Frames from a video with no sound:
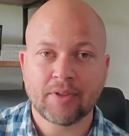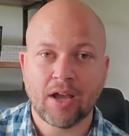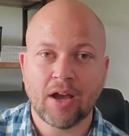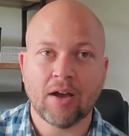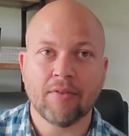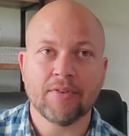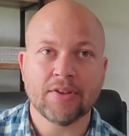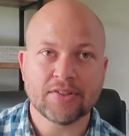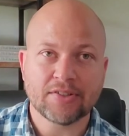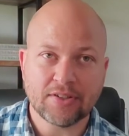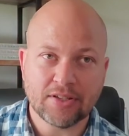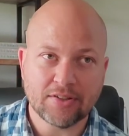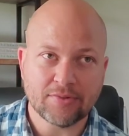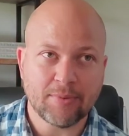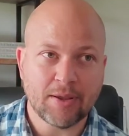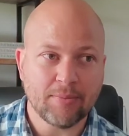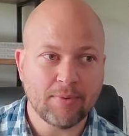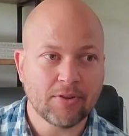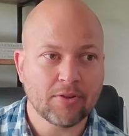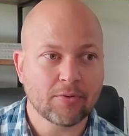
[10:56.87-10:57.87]
obviously is
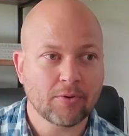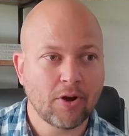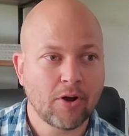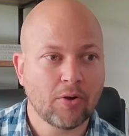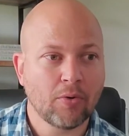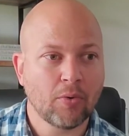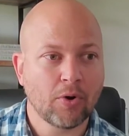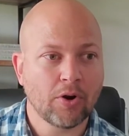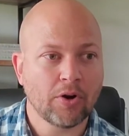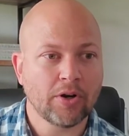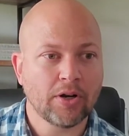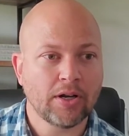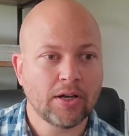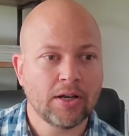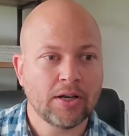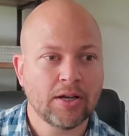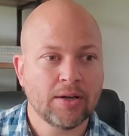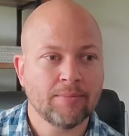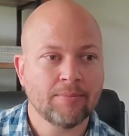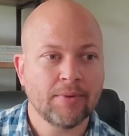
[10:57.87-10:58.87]
maybe the wrong word.
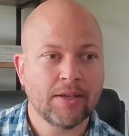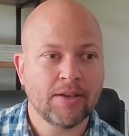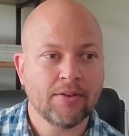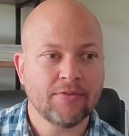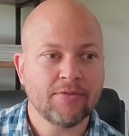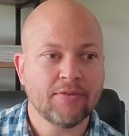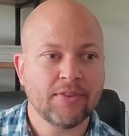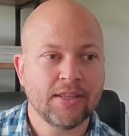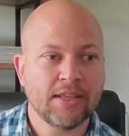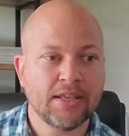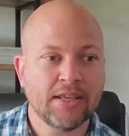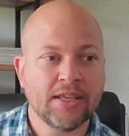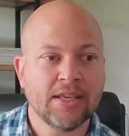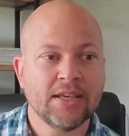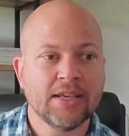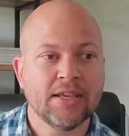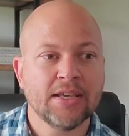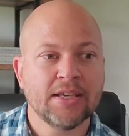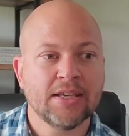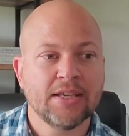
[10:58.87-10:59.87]
Um, if
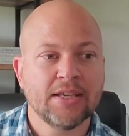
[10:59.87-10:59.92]
the